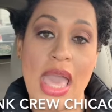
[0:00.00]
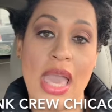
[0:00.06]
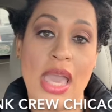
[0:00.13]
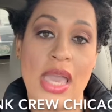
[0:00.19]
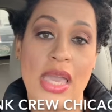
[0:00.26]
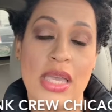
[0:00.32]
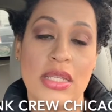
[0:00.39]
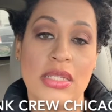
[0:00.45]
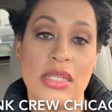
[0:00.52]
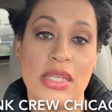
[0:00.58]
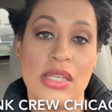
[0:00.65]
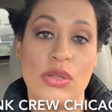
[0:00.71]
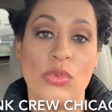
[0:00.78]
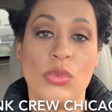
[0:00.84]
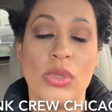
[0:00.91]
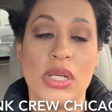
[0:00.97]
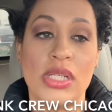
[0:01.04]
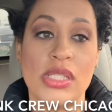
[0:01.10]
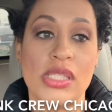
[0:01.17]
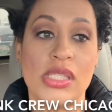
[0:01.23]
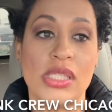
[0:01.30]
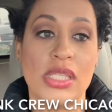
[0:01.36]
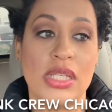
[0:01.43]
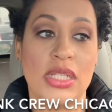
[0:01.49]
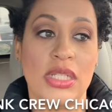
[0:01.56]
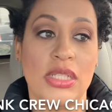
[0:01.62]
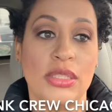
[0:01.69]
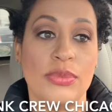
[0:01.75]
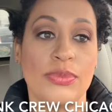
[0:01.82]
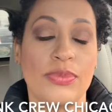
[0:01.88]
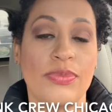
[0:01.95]
and it was
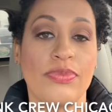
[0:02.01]
the